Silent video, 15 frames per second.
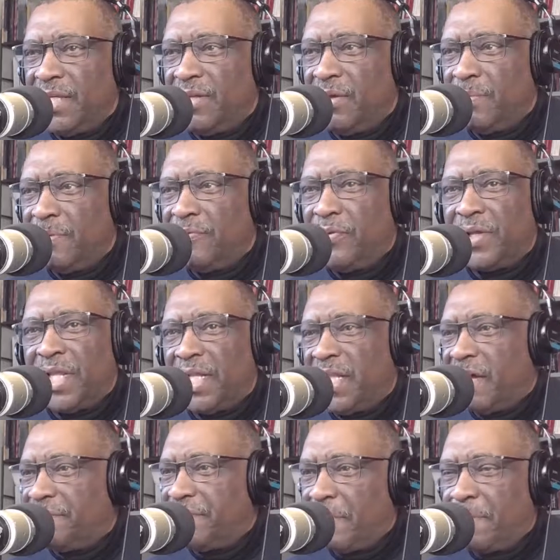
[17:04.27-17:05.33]
before they
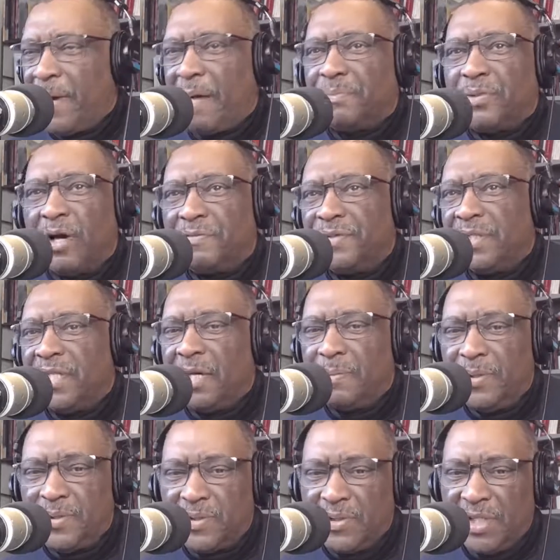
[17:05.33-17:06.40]
left, they popped off the
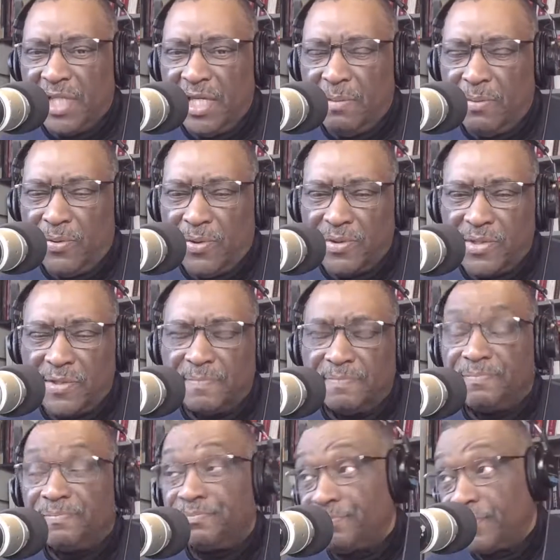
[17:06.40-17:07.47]
W's on the keyboards.
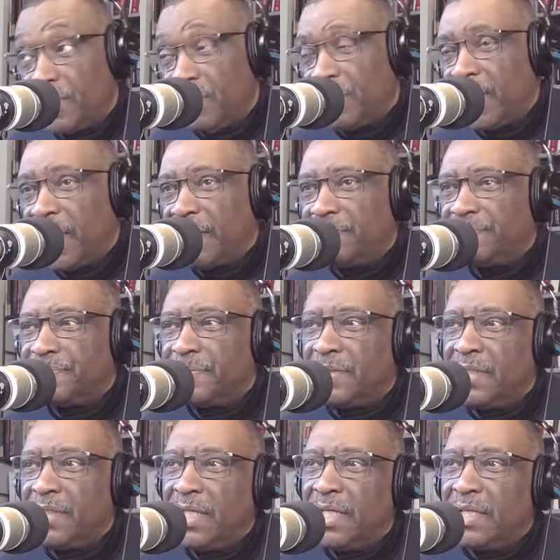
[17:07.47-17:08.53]
Okay.
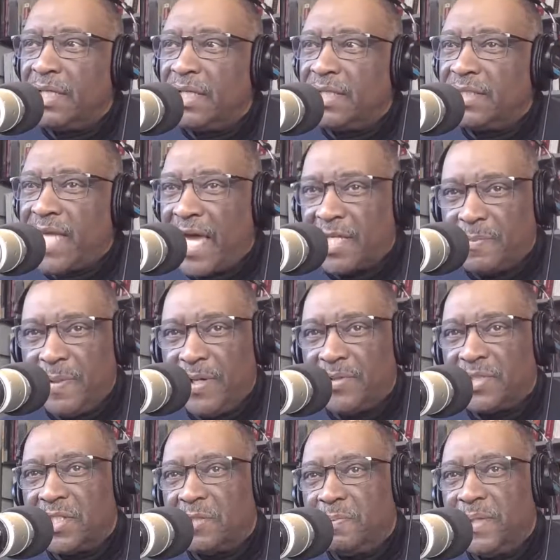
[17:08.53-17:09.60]

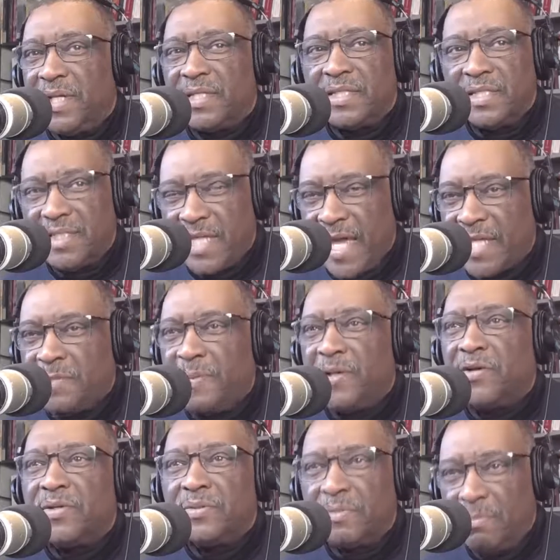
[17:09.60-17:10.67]
Taxpayers' expense,
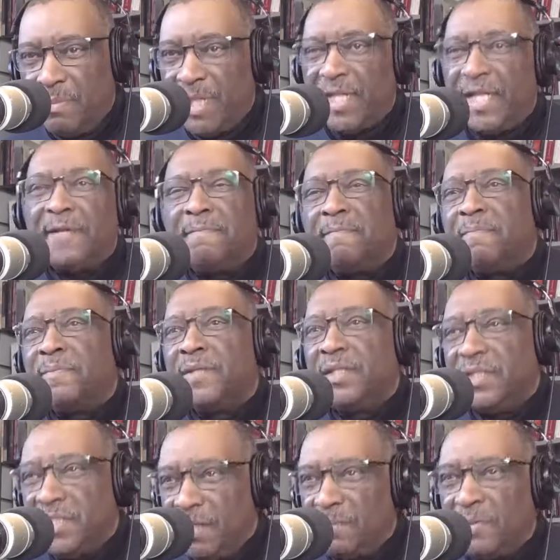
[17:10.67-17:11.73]
taxpayer money,
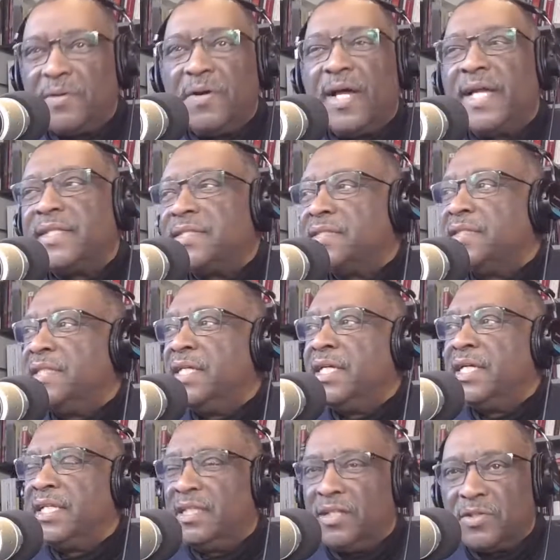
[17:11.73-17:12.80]
Democrats,
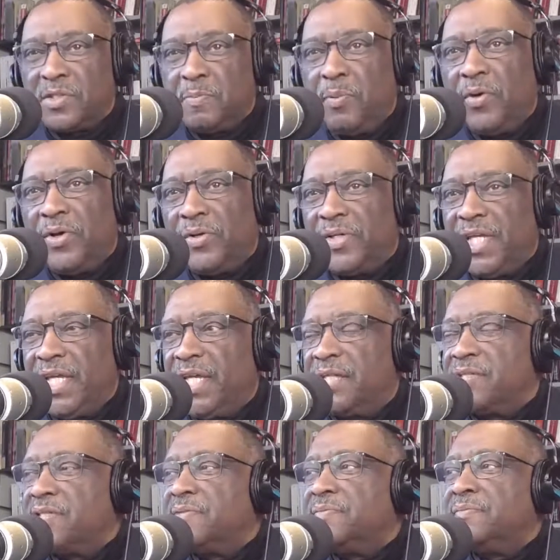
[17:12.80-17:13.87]
little spoiled
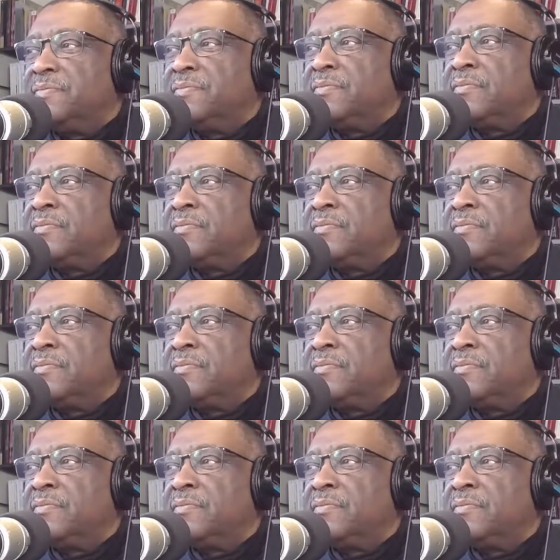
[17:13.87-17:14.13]
kids.